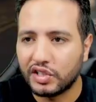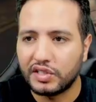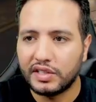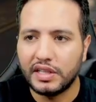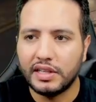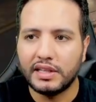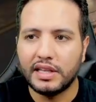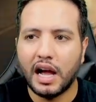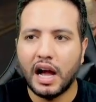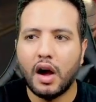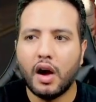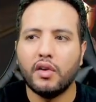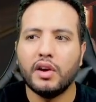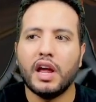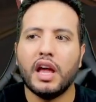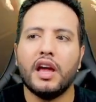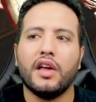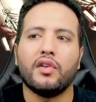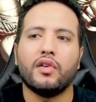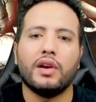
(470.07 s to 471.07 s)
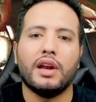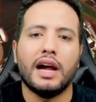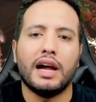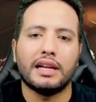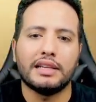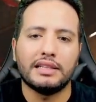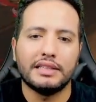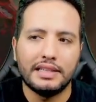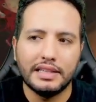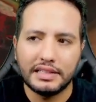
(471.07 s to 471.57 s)
sit down and
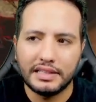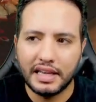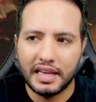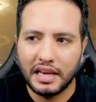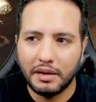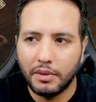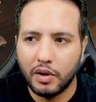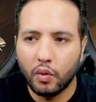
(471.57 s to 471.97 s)
relax. This enemy